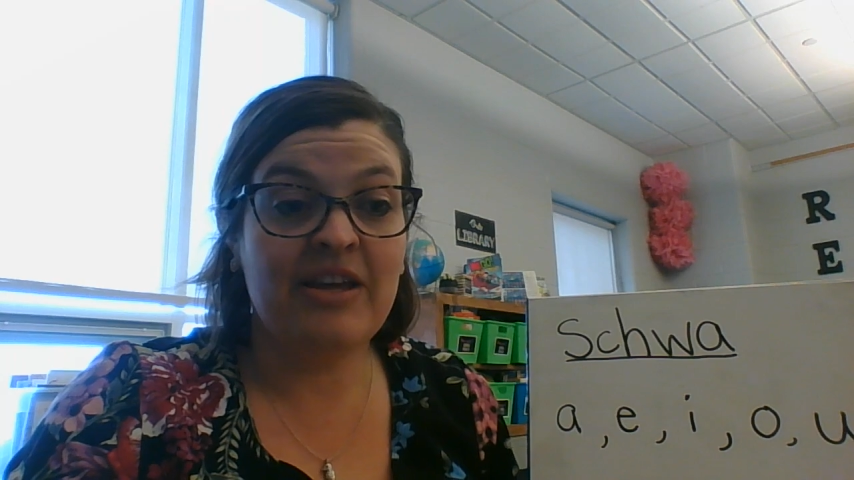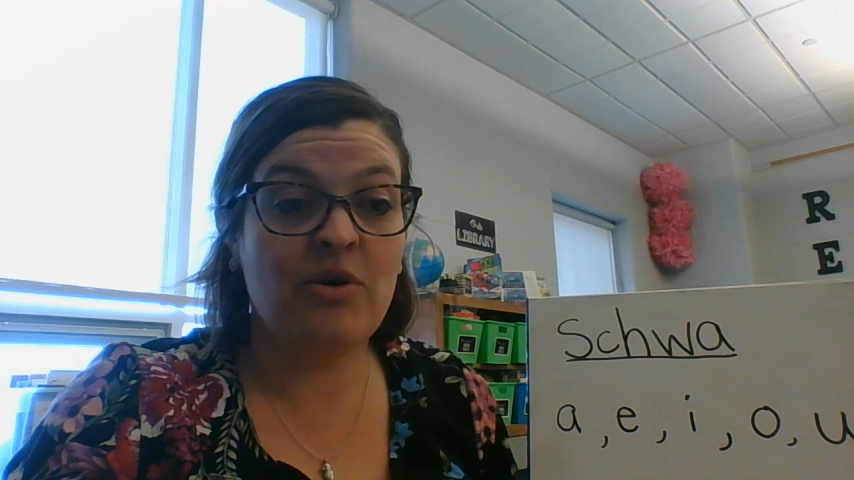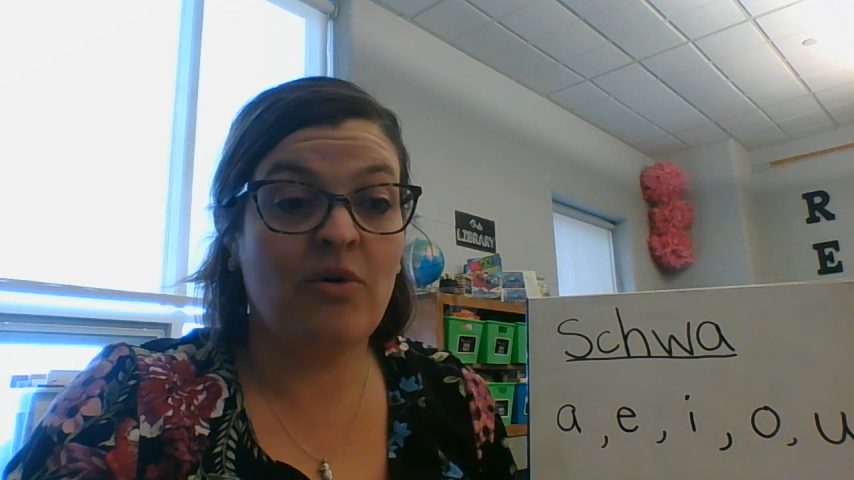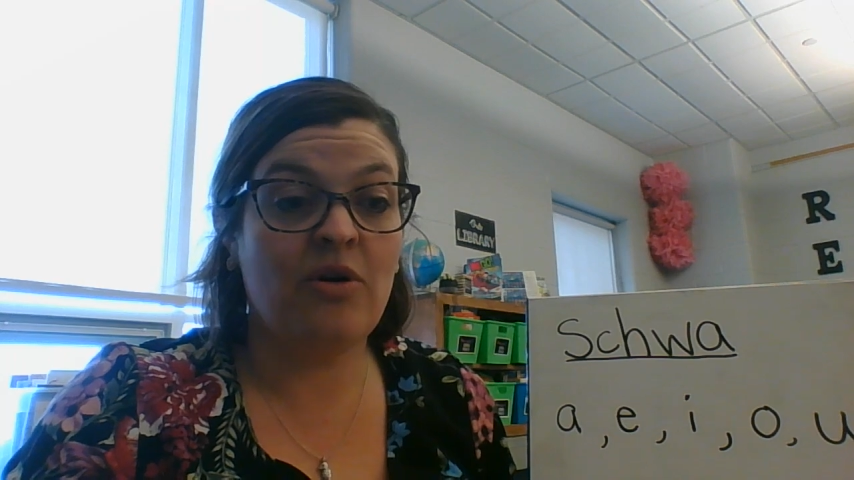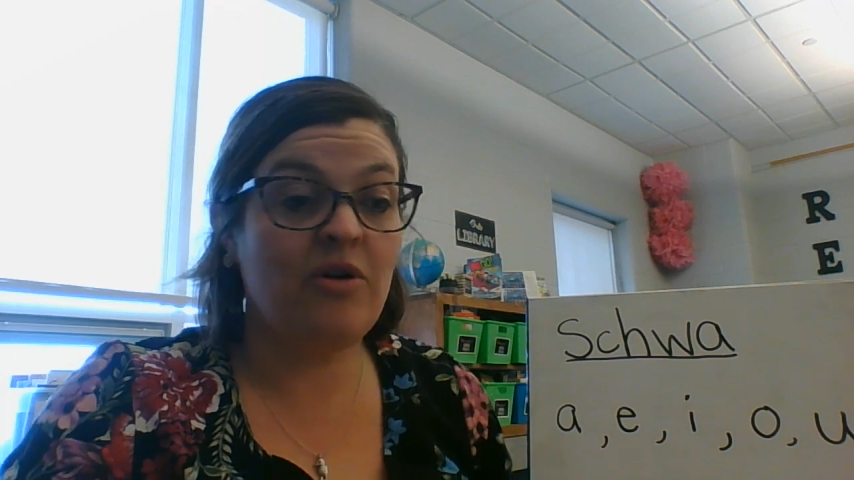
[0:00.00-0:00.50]

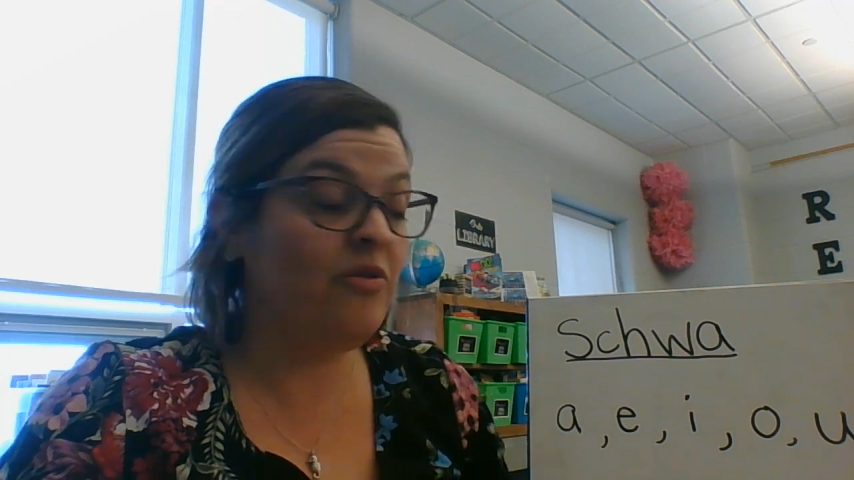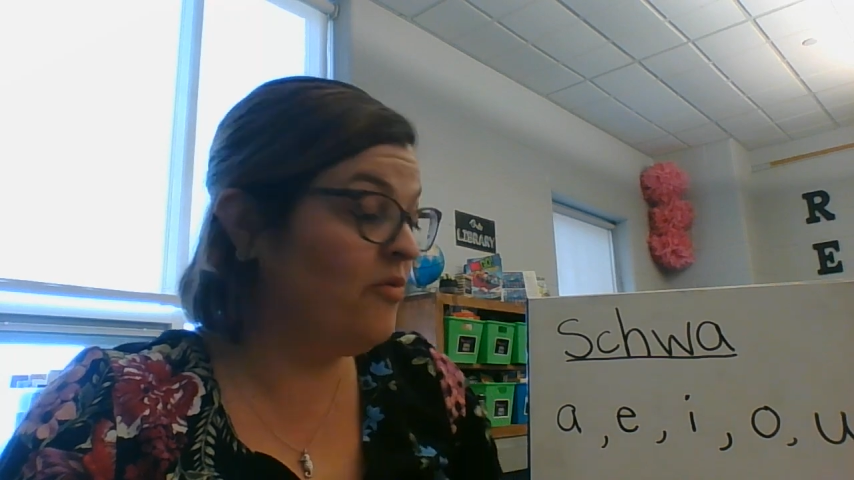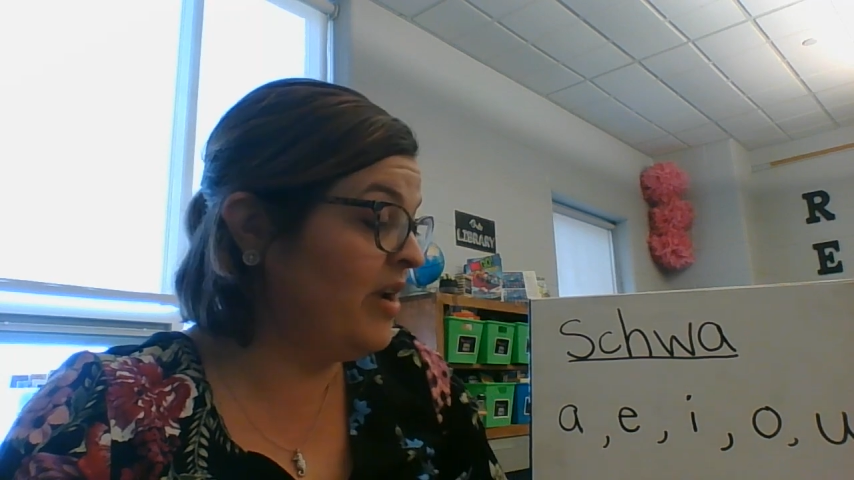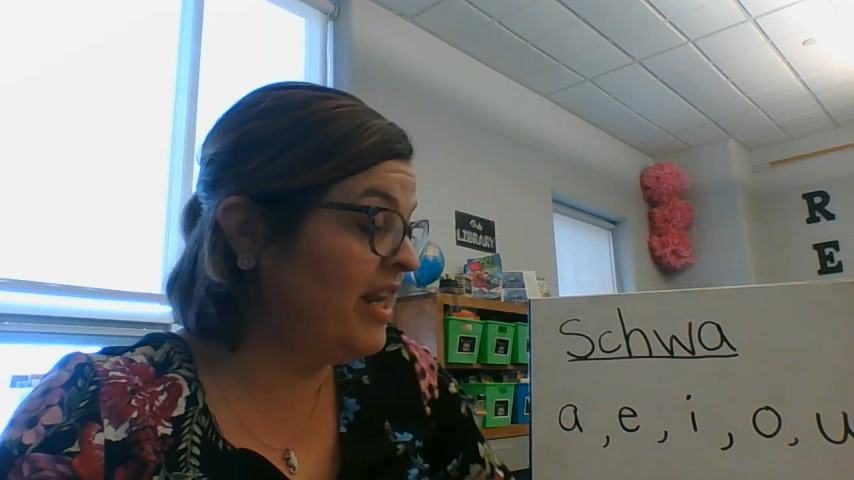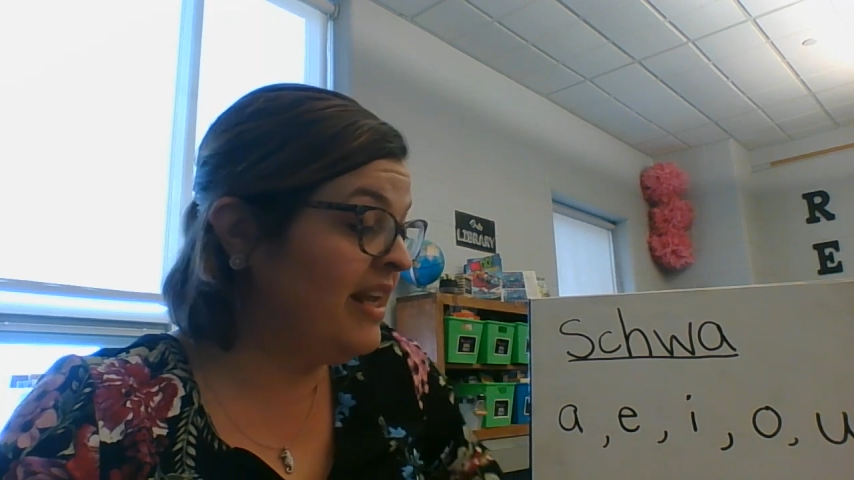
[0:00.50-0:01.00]
you're
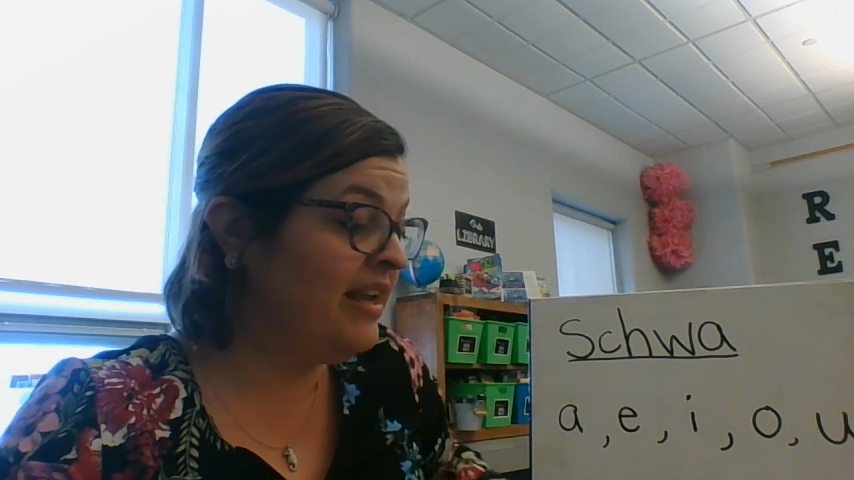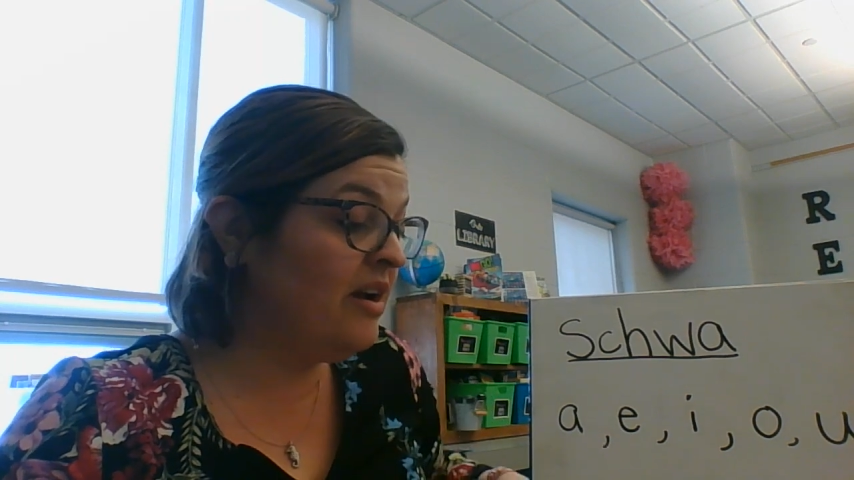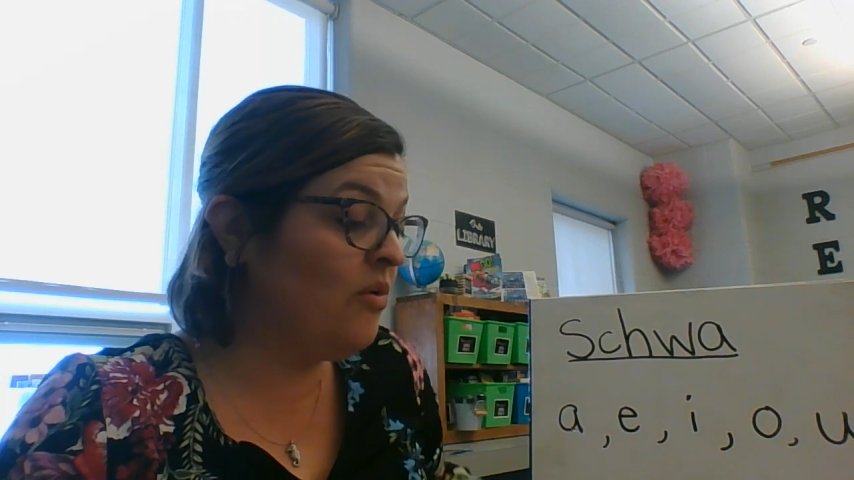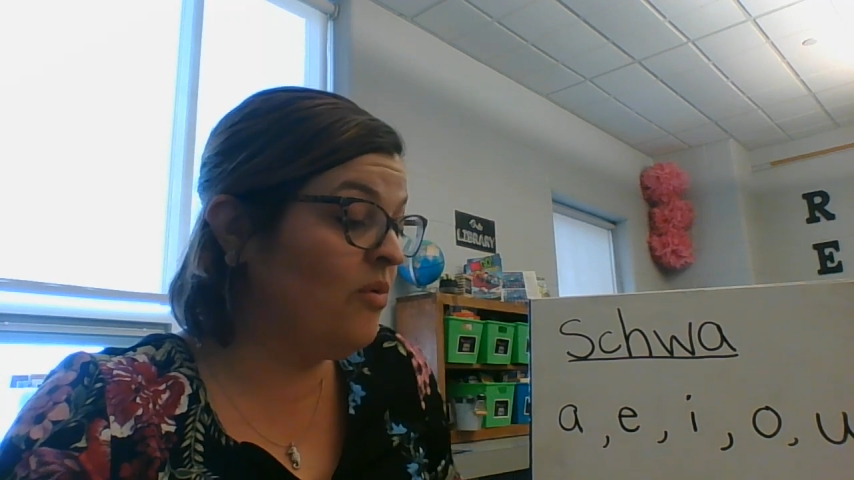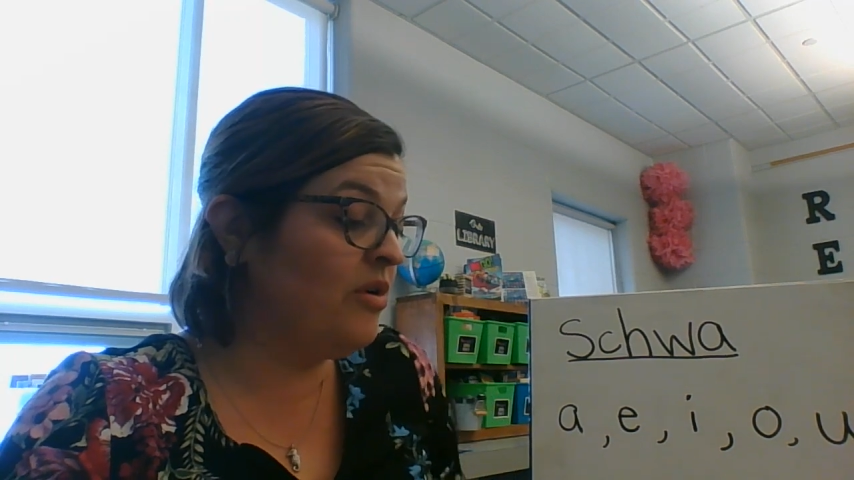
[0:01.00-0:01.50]
reading
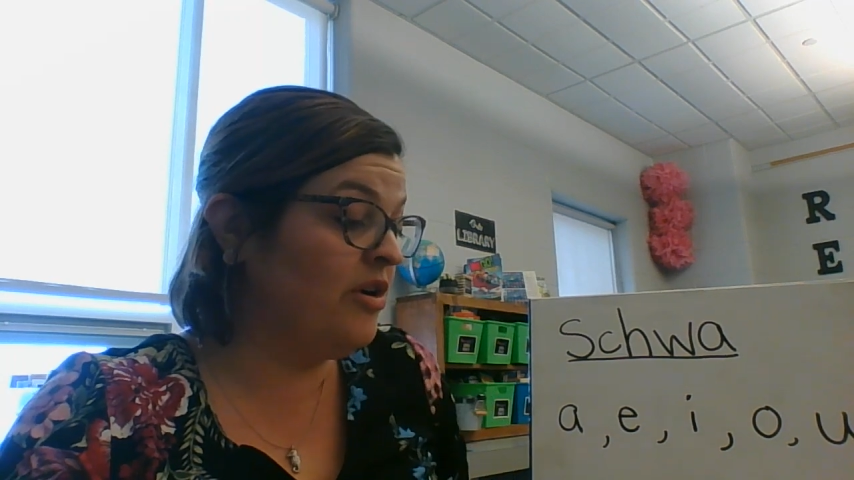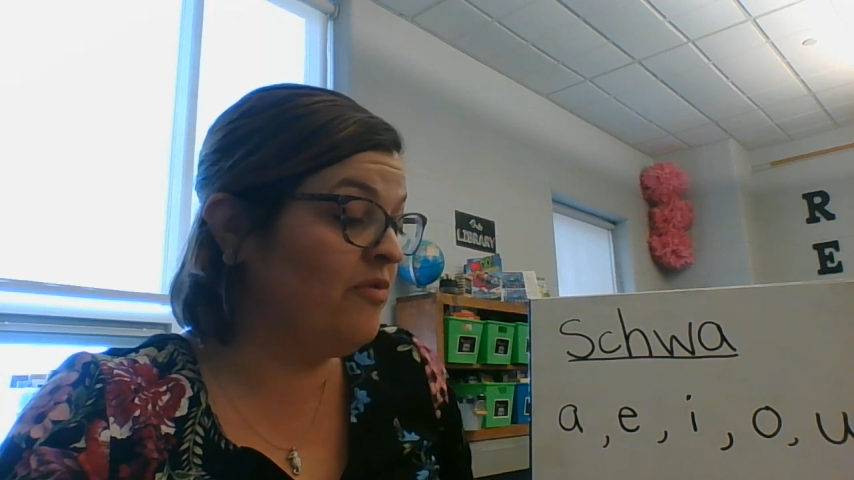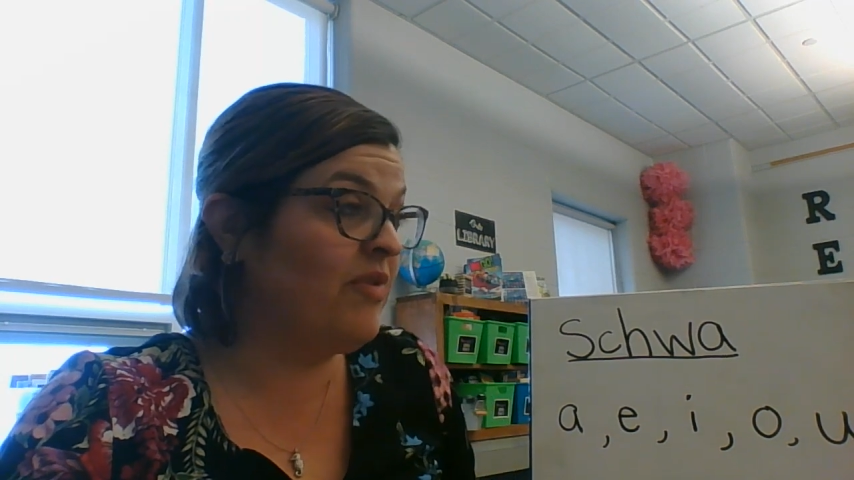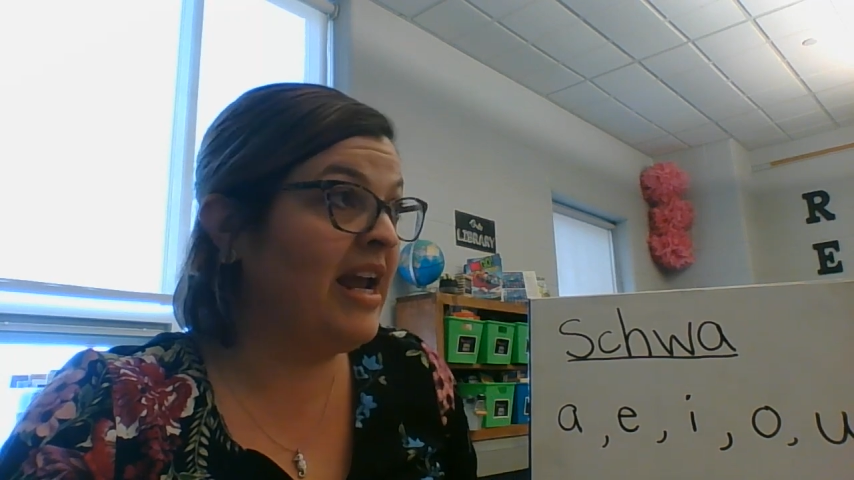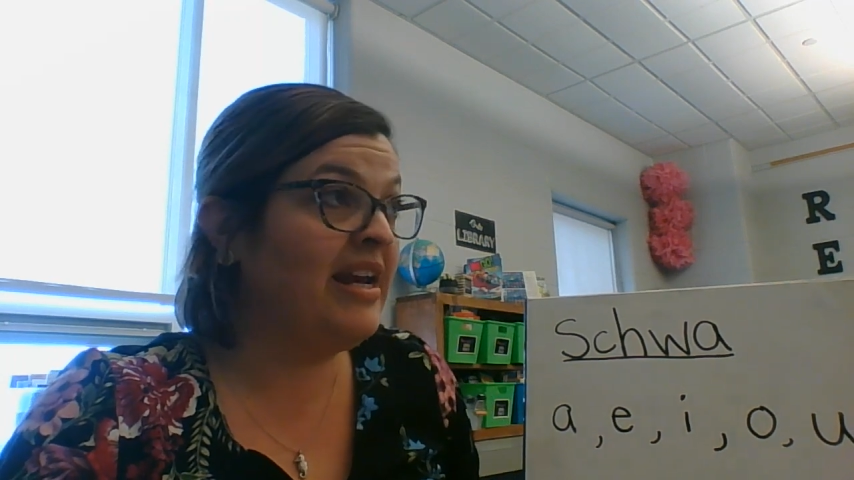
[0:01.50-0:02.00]
or you're
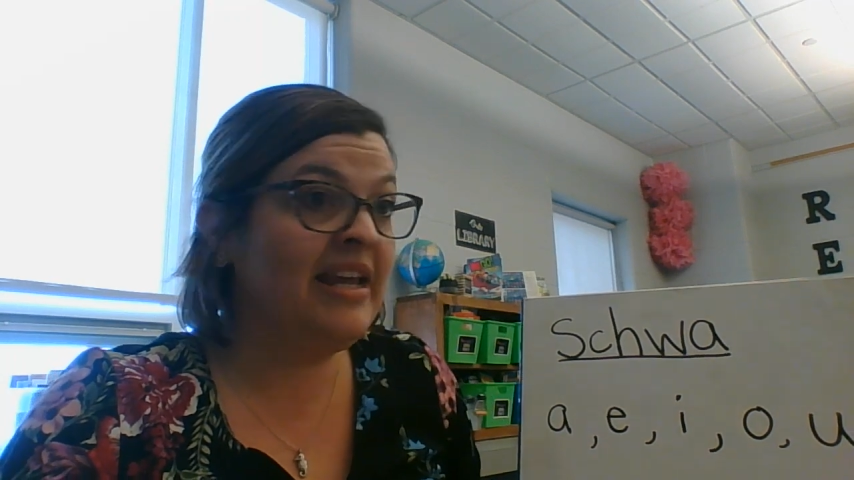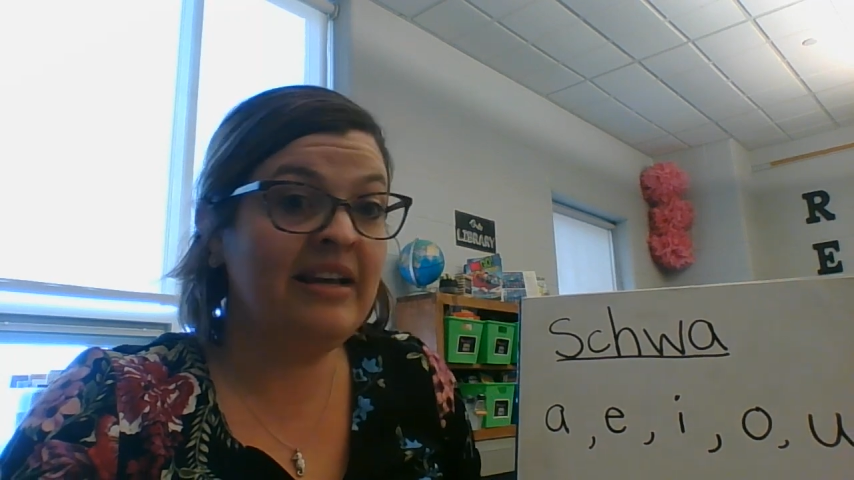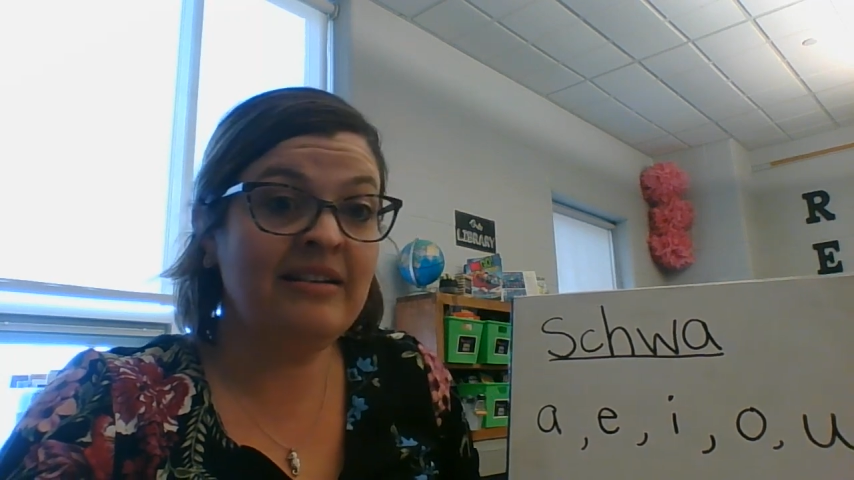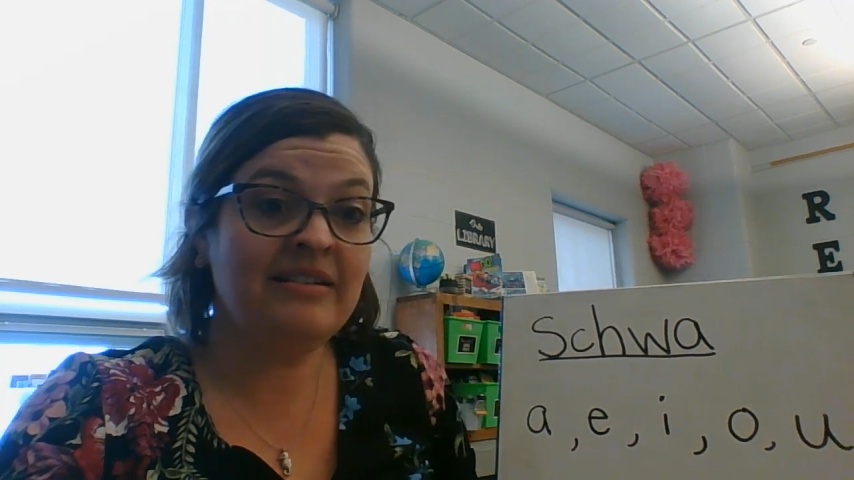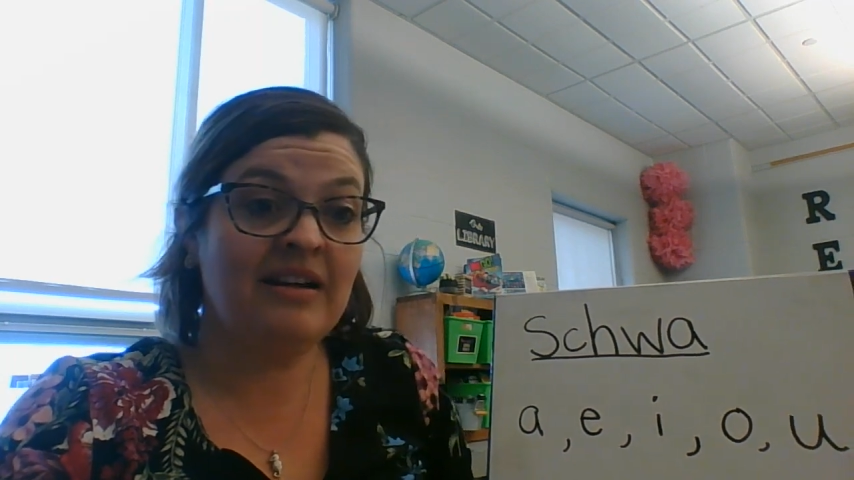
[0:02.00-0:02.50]
writing